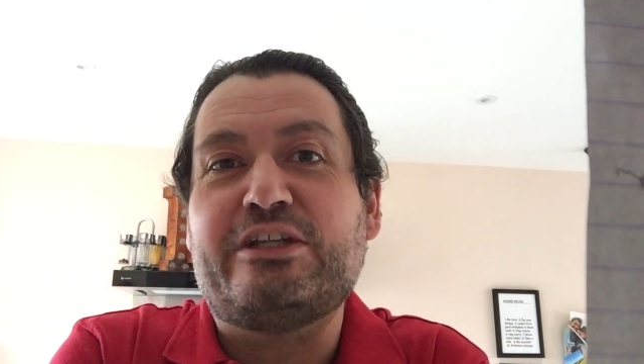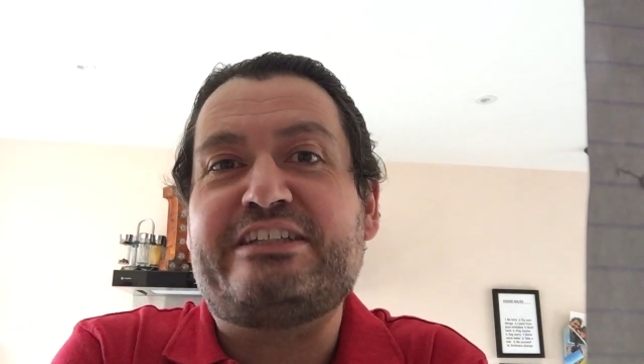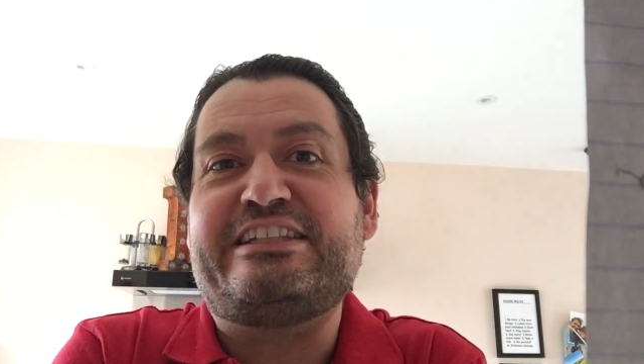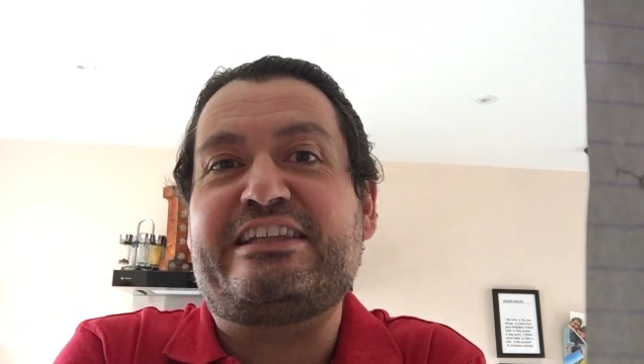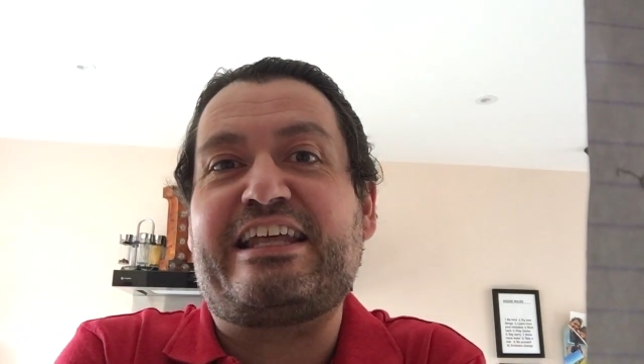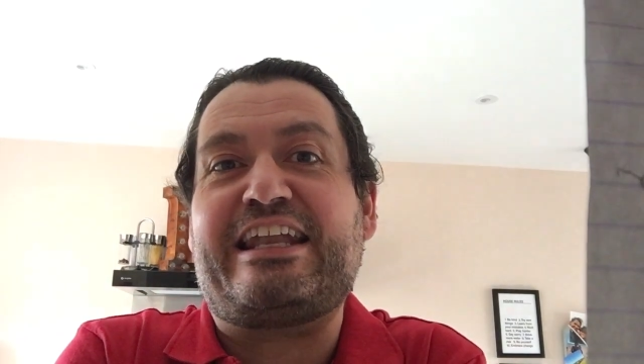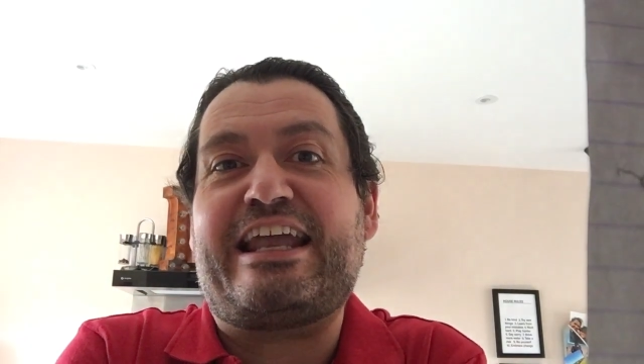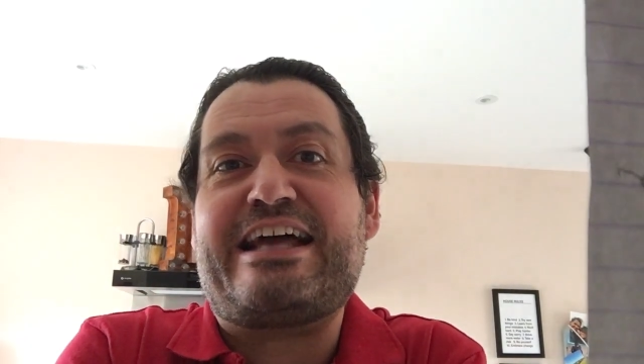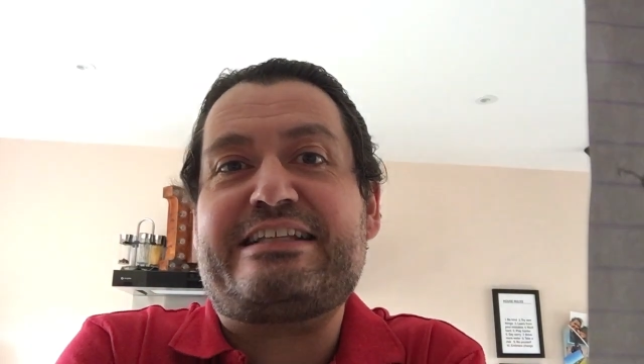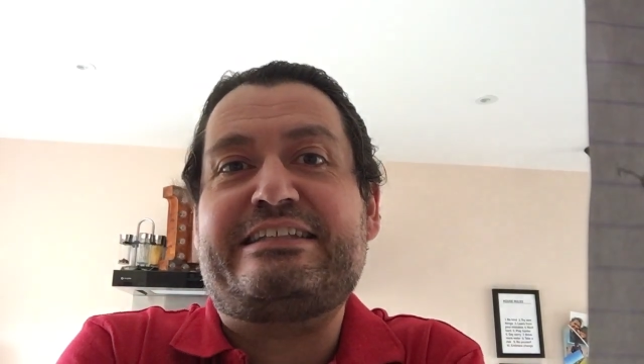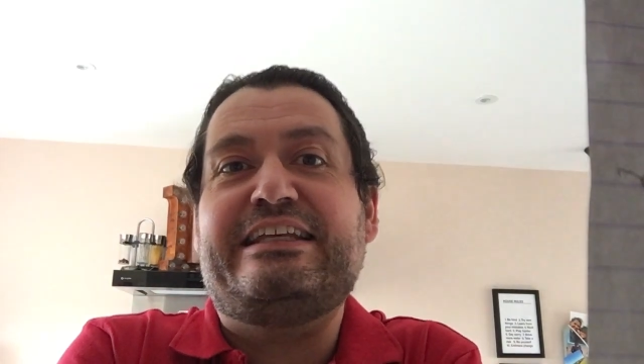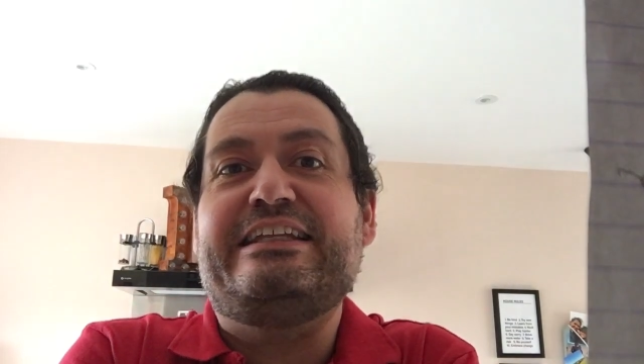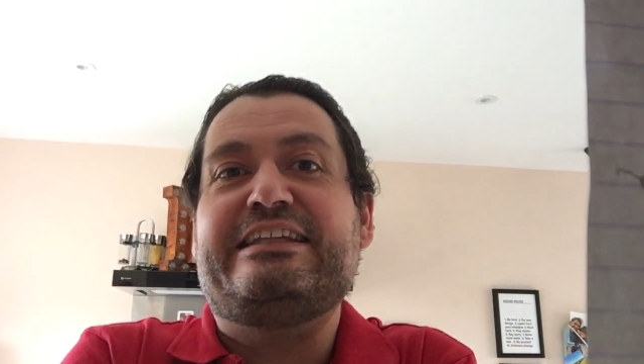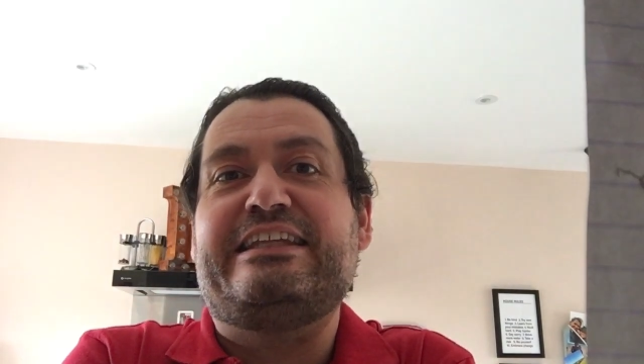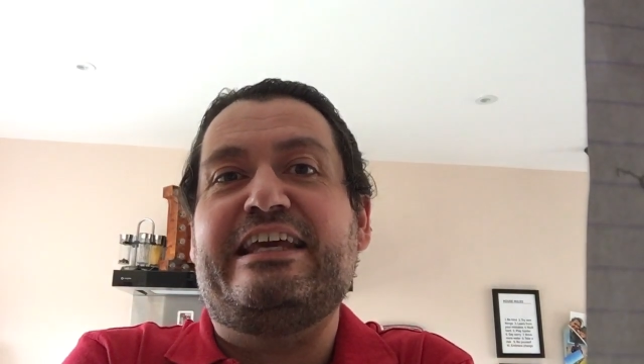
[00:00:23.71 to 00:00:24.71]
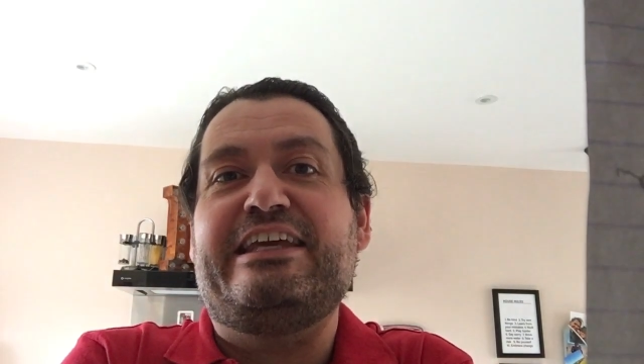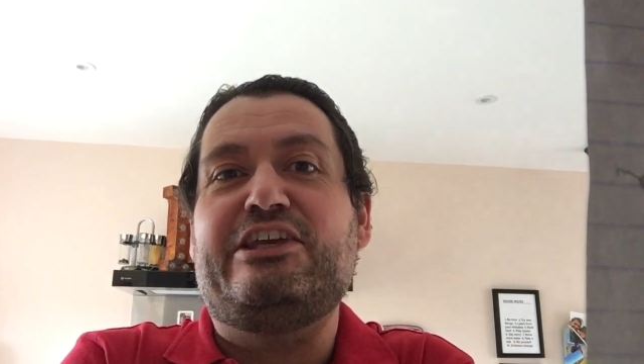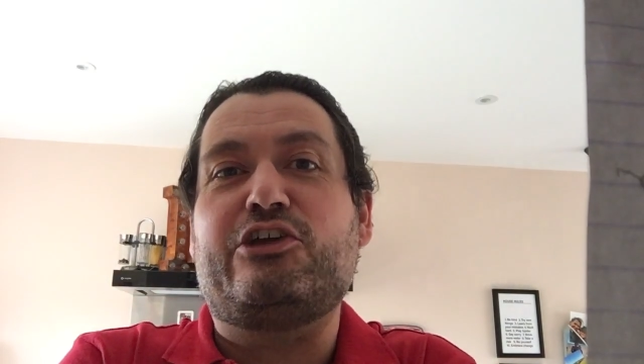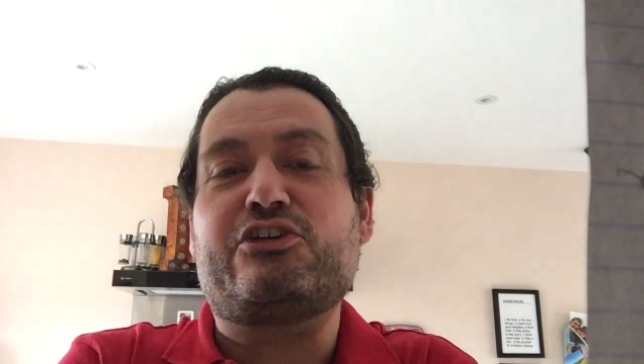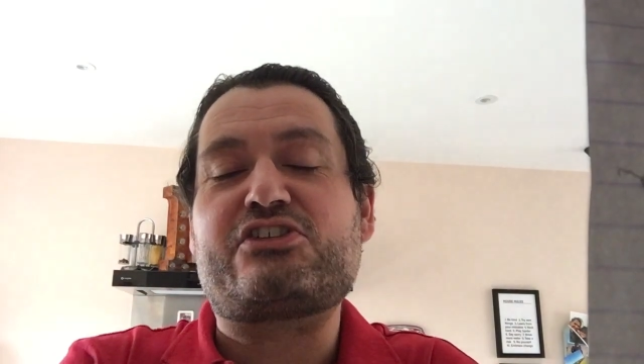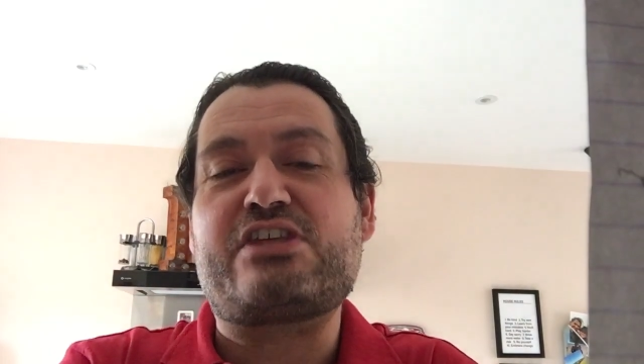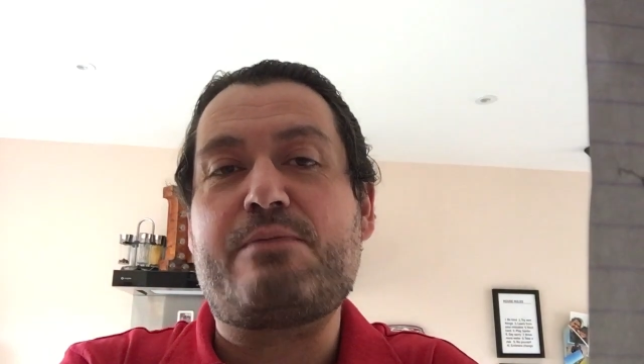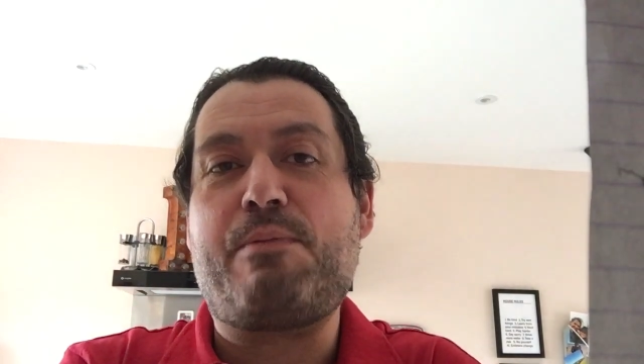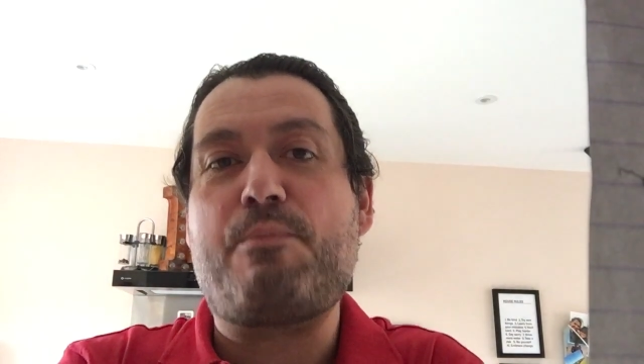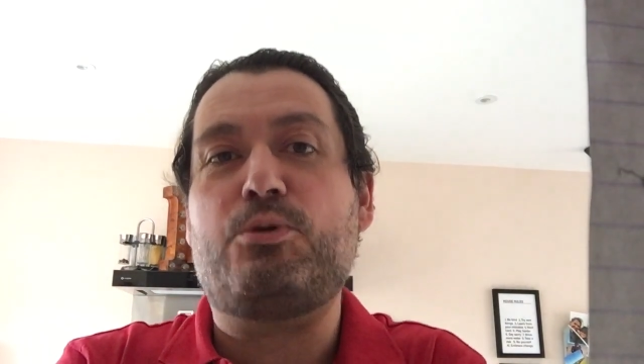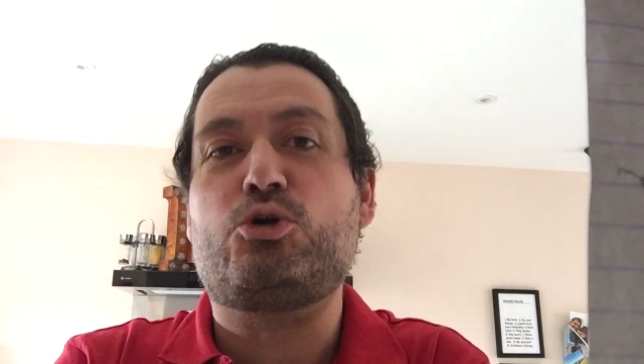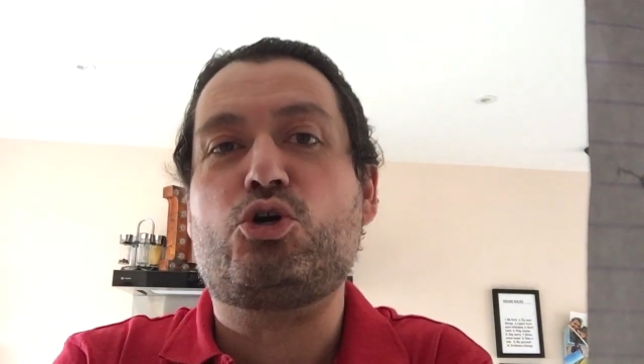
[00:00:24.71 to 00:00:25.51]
They did the Latin thing. You could see people